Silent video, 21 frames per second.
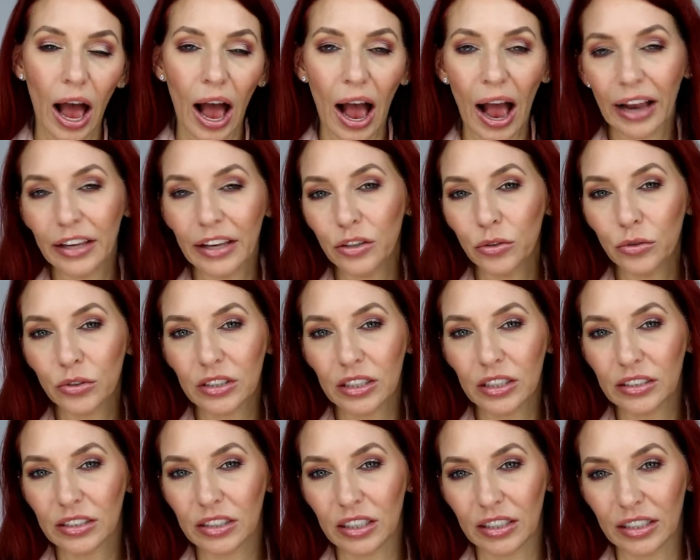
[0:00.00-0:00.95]
I use
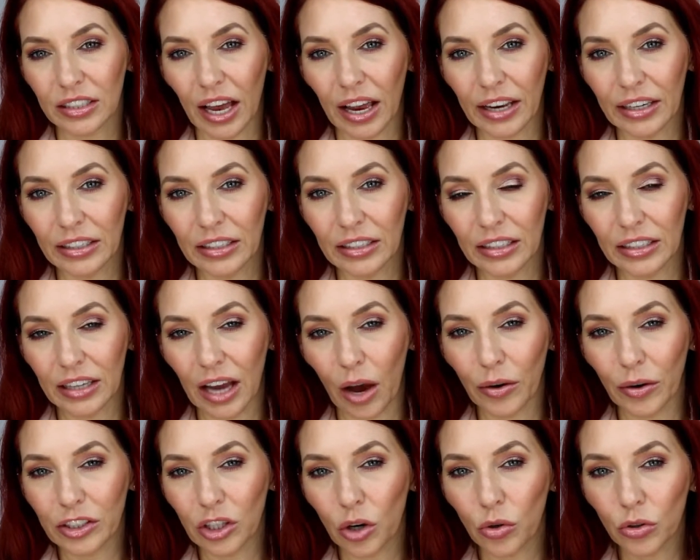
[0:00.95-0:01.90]
this at night.
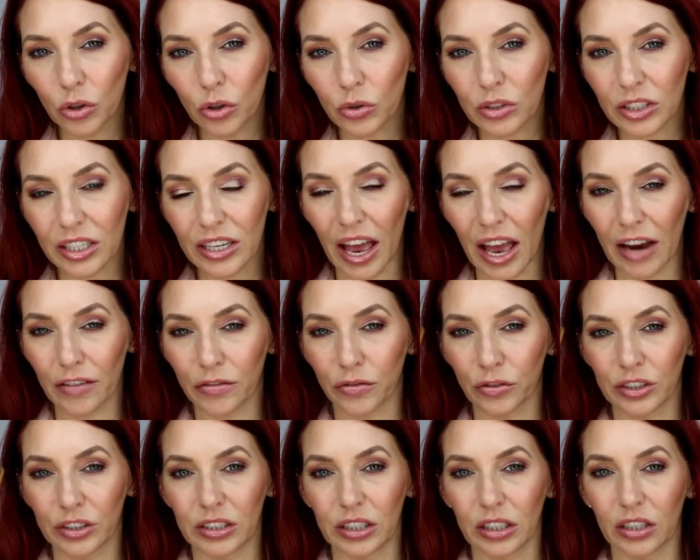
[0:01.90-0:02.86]
Now I don't use it
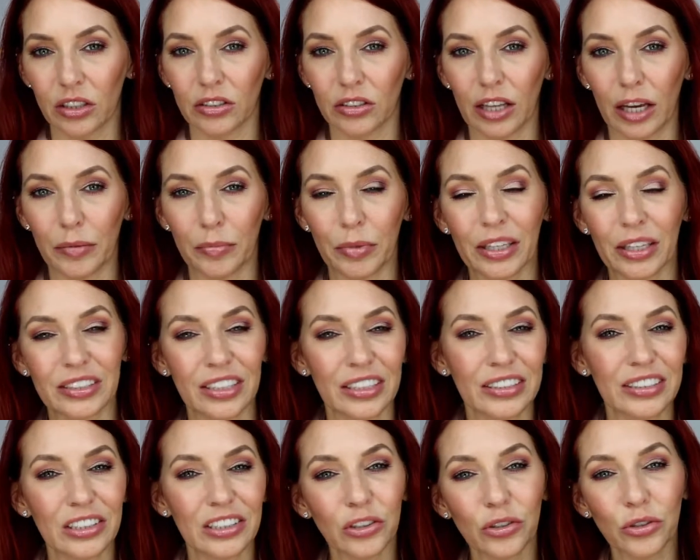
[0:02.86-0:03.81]
every single night because I
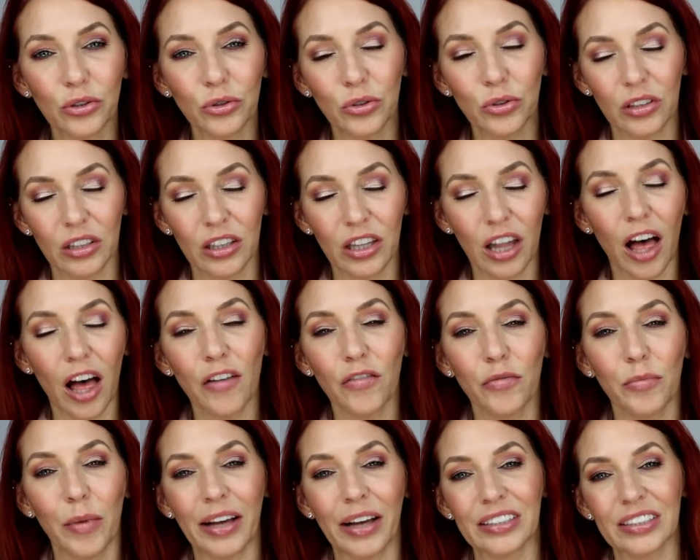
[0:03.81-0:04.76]
still
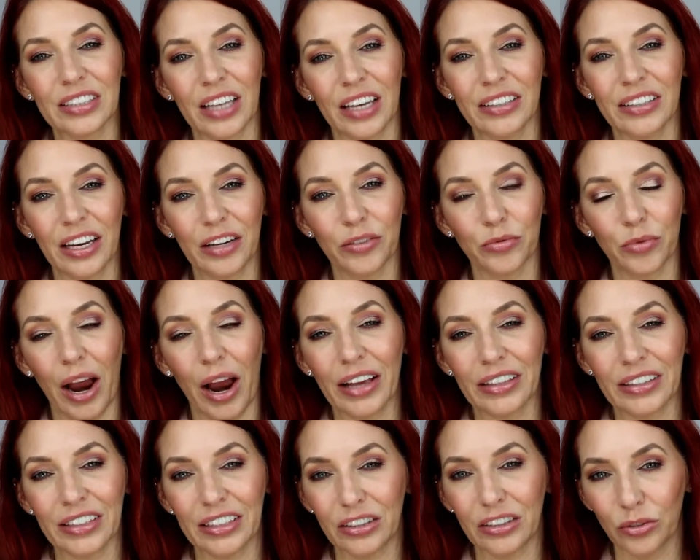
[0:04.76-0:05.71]
love my Sunday
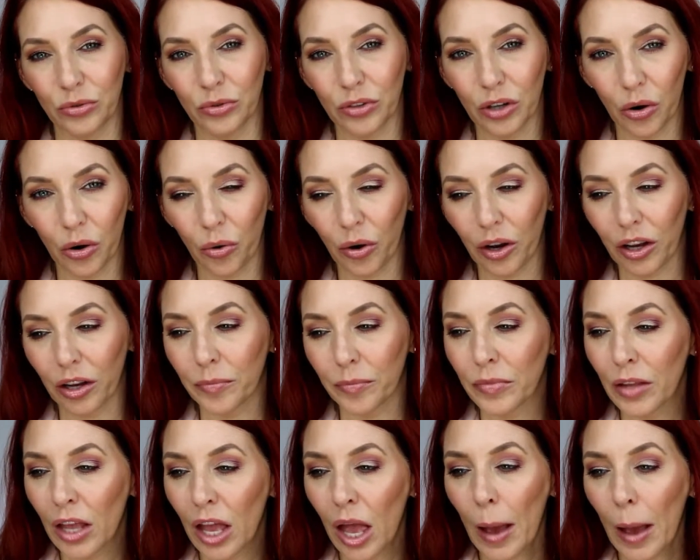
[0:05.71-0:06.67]
Riley Luna
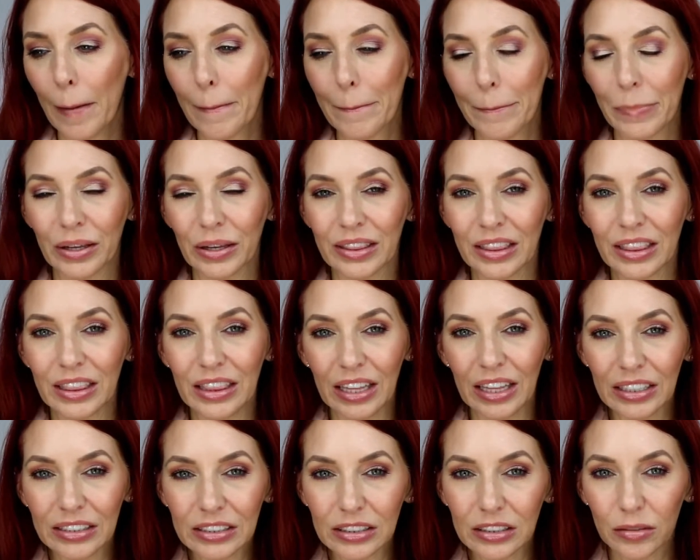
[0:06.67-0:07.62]
oil. But
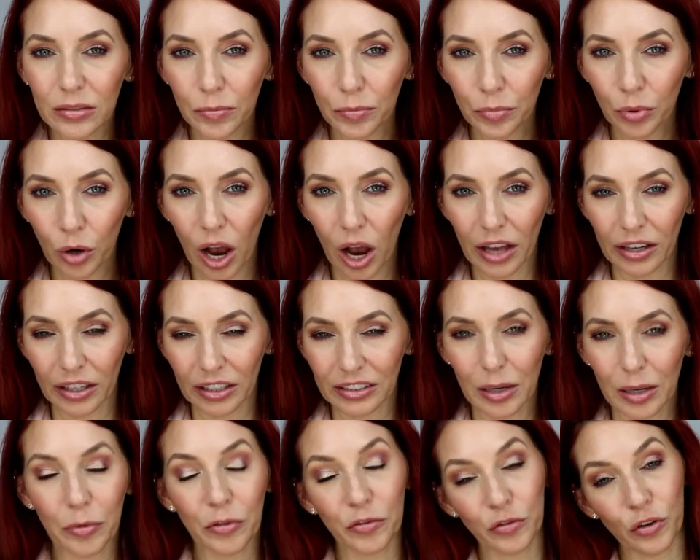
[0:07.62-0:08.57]
this
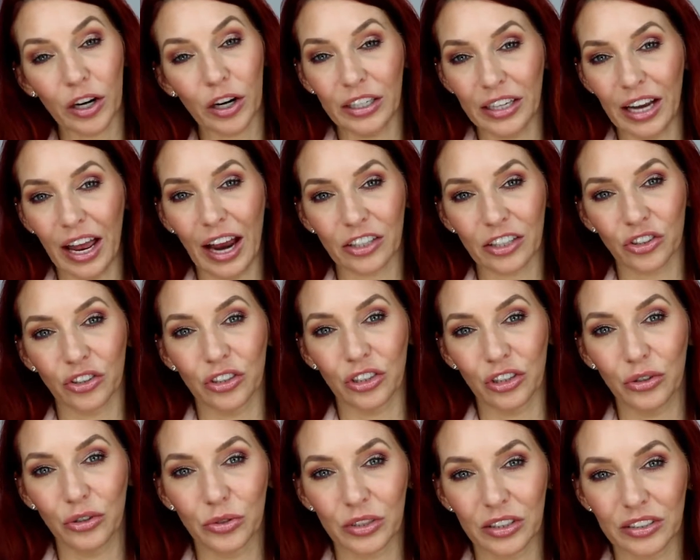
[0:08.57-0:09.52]
product, I'm afraid actually to
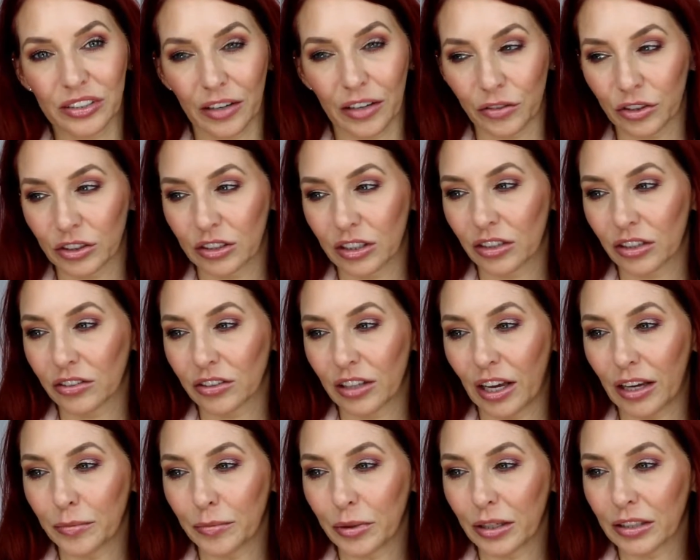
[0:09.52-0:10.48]
use this every single
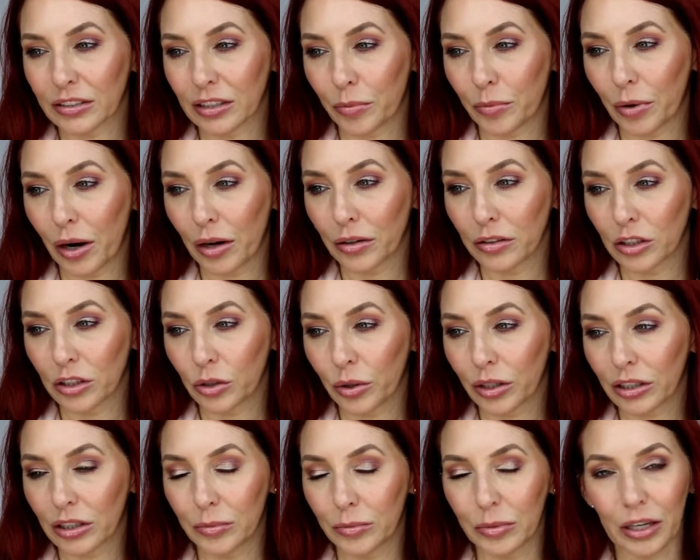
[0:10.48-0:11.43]
night because I'll probably
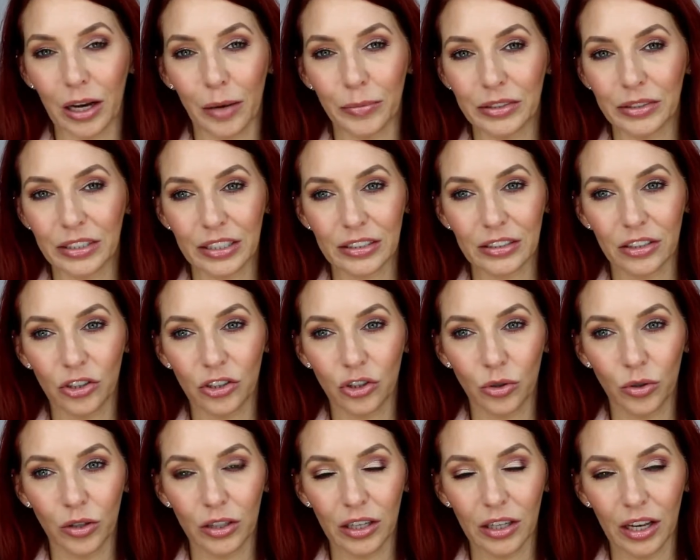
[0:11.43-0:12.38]
quickly become addicted
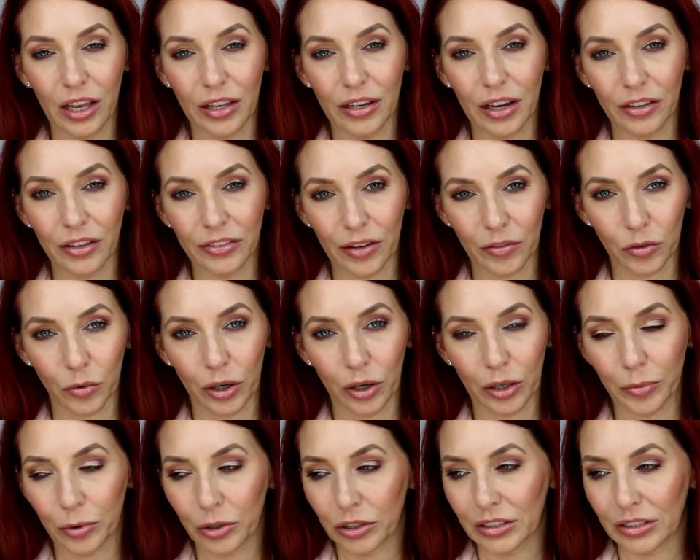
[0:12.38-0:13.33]
to it and I'll never want
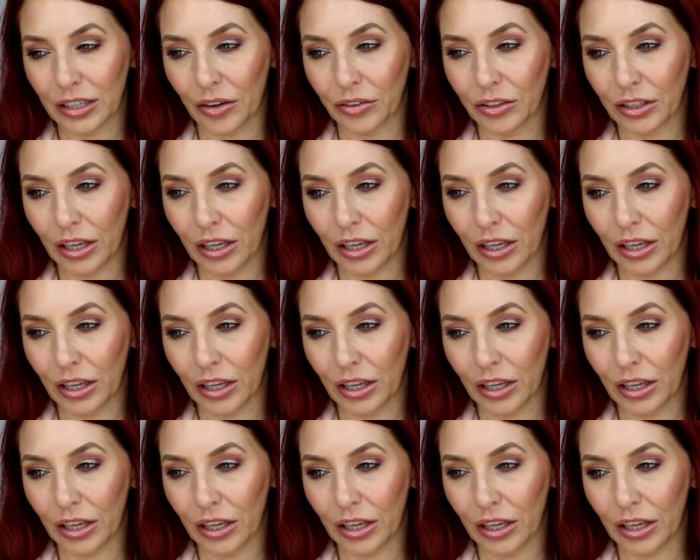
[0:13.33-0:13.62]
to put it down